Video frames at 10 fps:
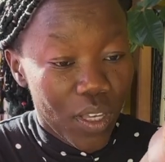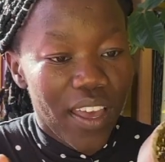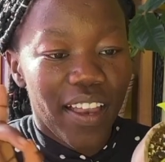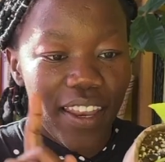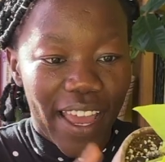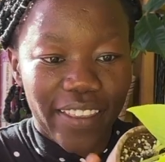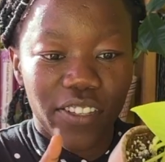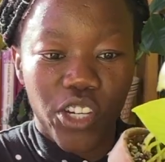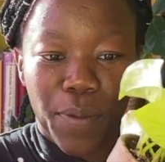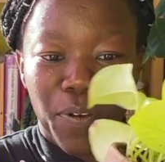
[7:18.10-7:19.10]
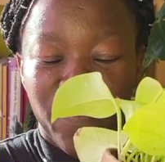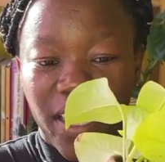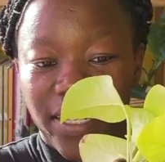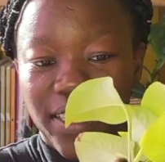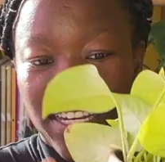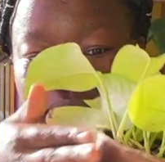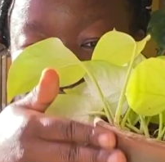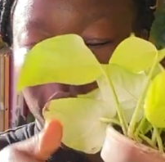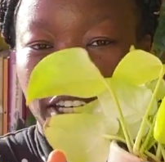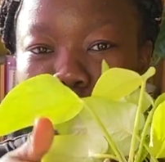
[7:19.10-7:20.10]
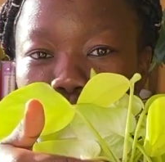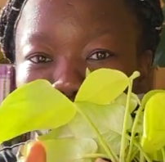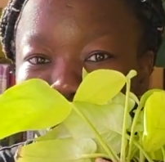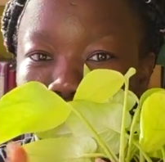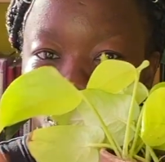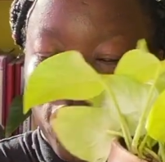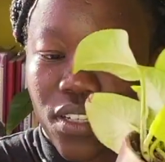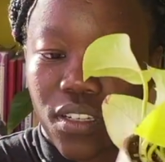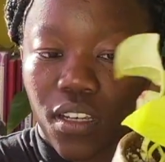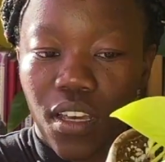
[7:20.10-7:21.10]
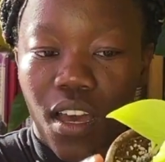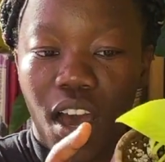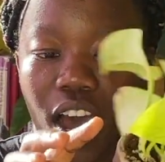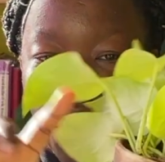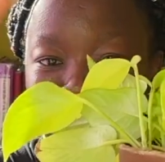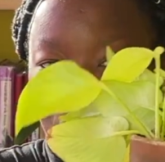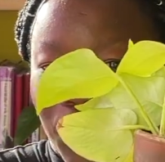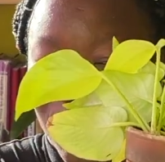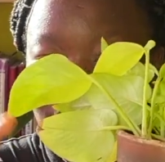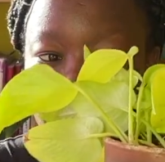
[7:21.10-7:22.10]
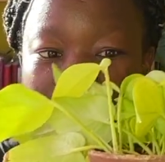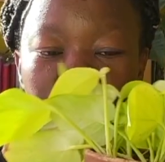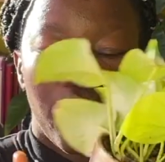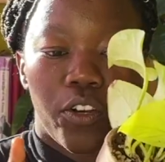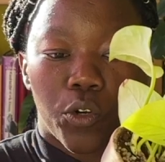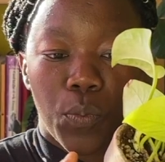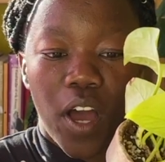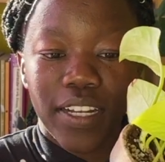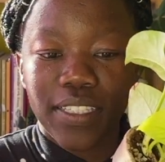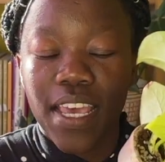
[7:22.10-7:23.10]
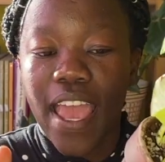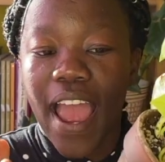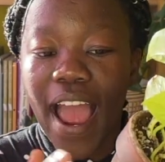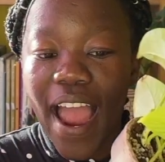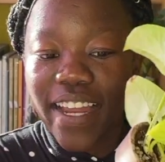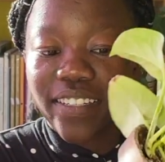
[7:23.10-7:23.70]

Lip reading: like the shape of this, and it's like a little cute dinky little pot. And